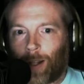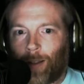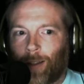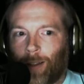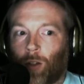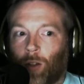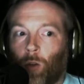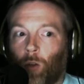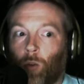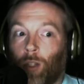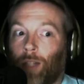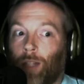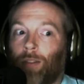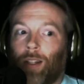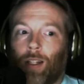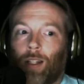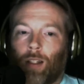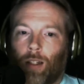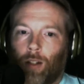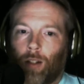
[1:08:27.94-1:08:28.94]
And this whole
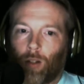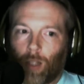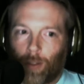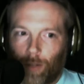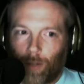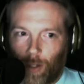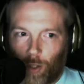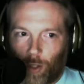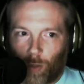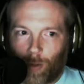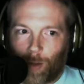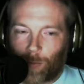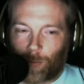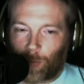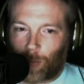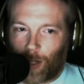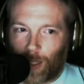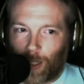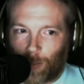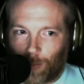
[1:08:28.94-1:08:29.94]
living in your mom's
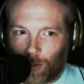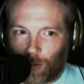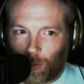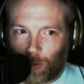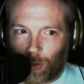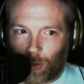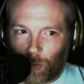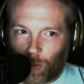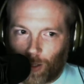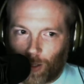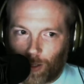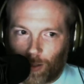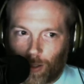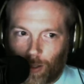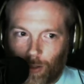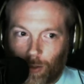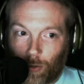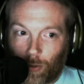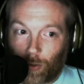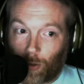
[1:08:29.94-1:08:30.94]
basement until you're
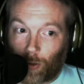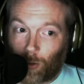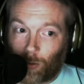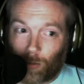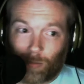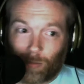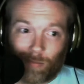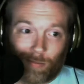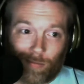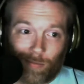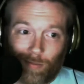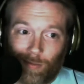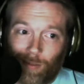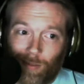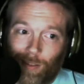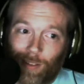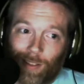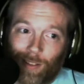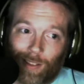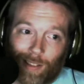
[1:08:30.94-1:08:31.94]
26 years old,
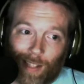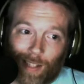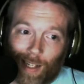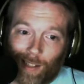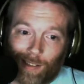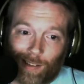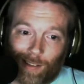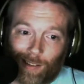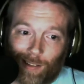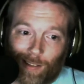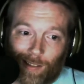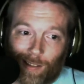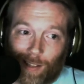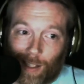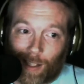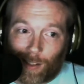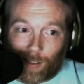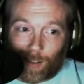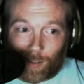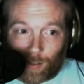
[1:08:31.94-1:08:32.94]
these
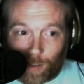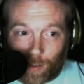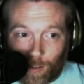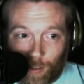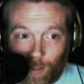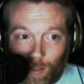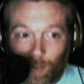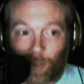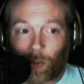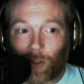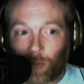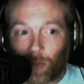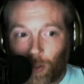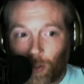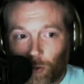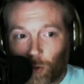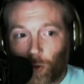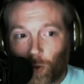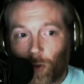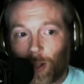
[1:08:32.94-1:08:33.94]

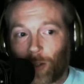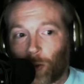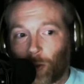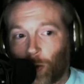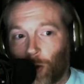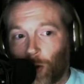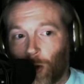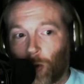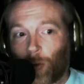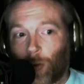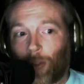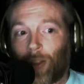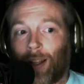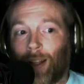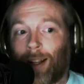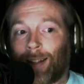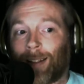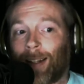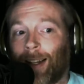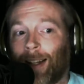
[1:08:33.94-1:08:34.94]
are new
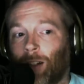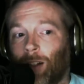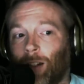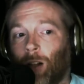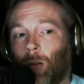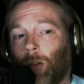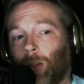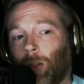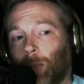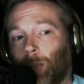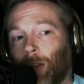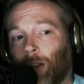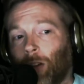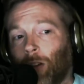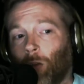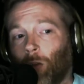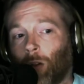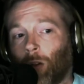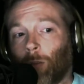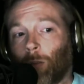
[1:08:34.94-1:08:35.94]
things. It hasn't always been the
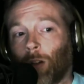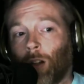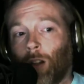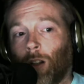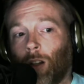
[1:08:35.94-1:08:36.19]
norm.